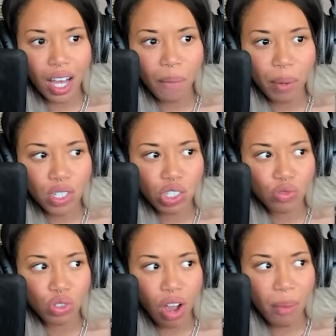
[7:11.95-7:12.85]
a bunch
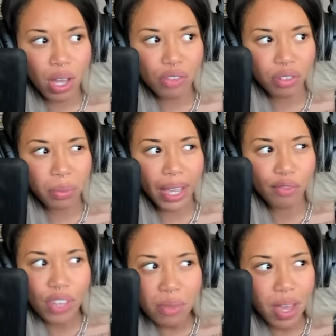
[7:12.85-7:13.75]
of drama from like
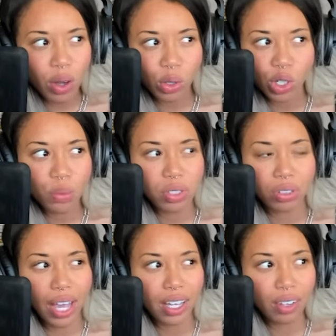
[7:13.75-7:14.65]
female groups or
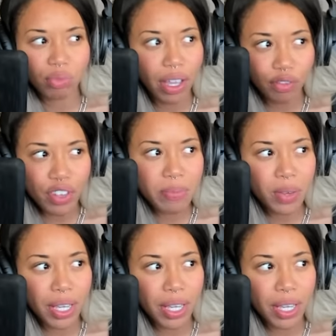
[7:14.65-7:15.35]
like female